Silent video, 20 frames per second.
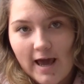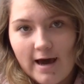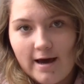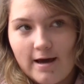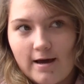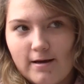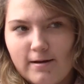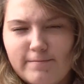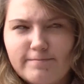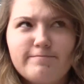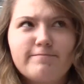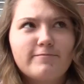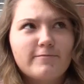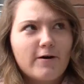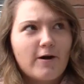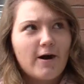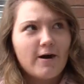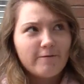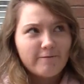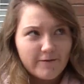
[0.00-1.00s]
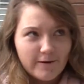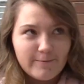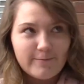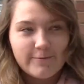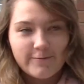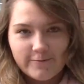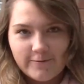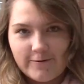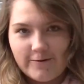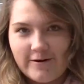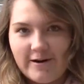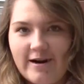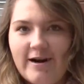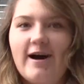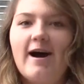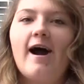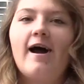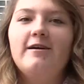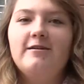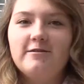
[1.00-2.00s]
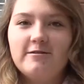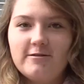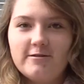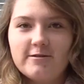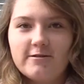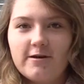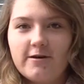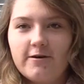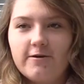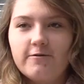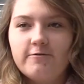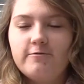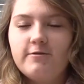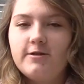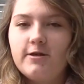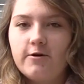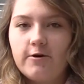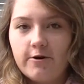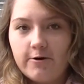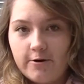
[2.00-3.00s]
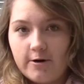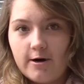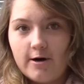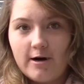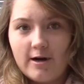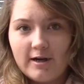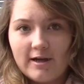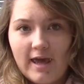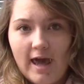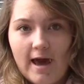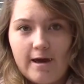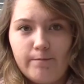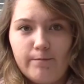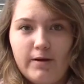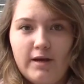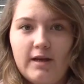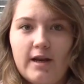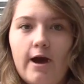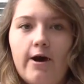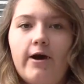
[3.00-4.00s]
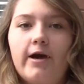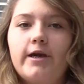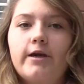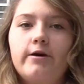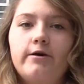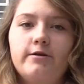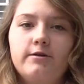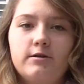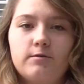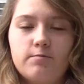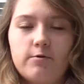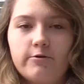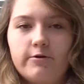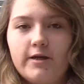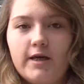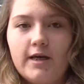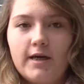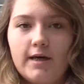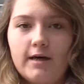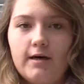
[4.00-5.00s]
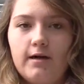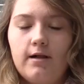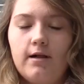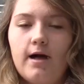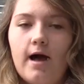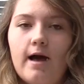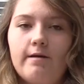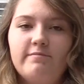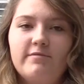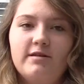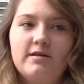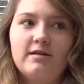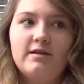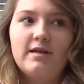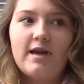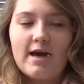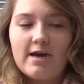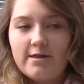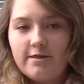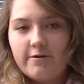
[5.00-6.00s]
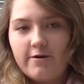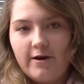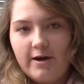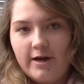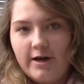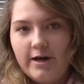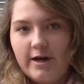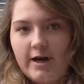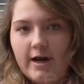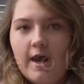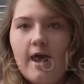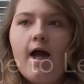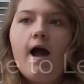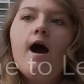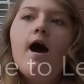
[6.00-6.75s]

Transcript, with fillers: Cat. From Aurora, I used to go to Aurora Academy. Now I go to Smoky Hill. I'm a ninth grader.